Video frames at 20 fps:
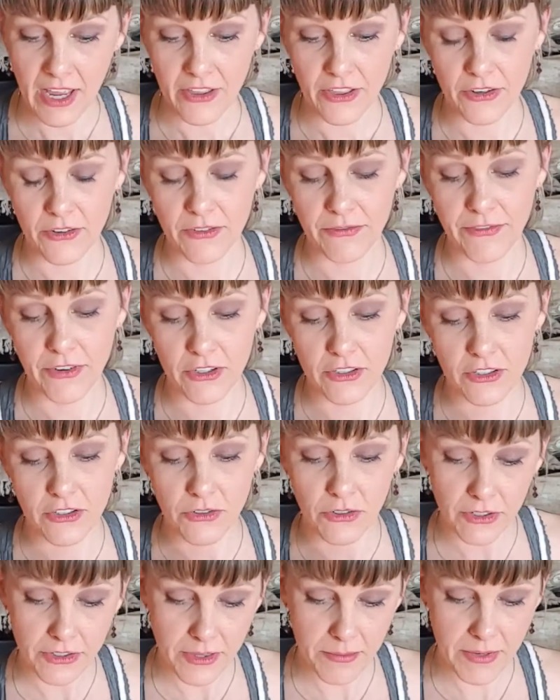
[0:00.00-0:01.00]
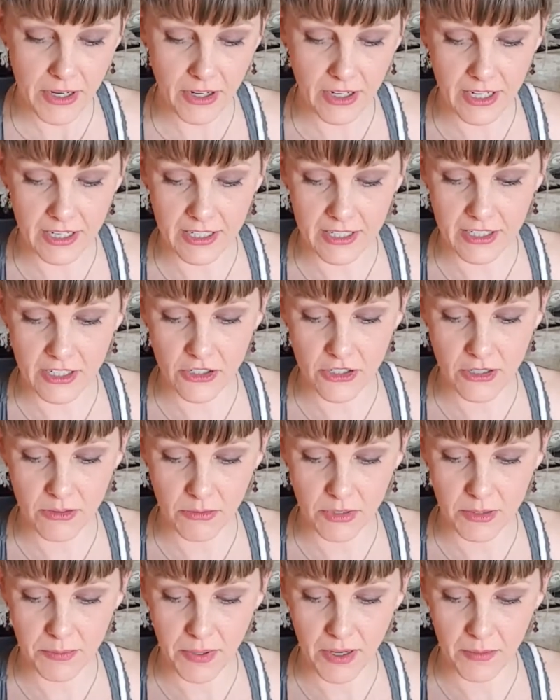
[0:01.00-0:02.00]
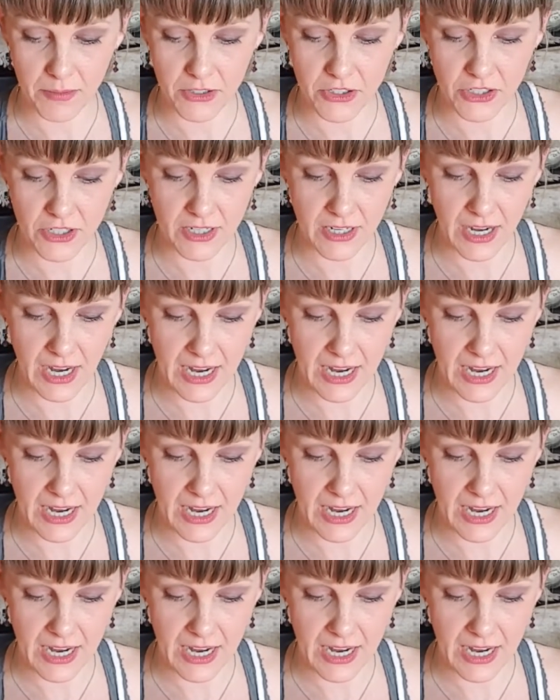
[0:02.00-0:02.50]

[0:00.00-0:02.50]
The first North American edition was published in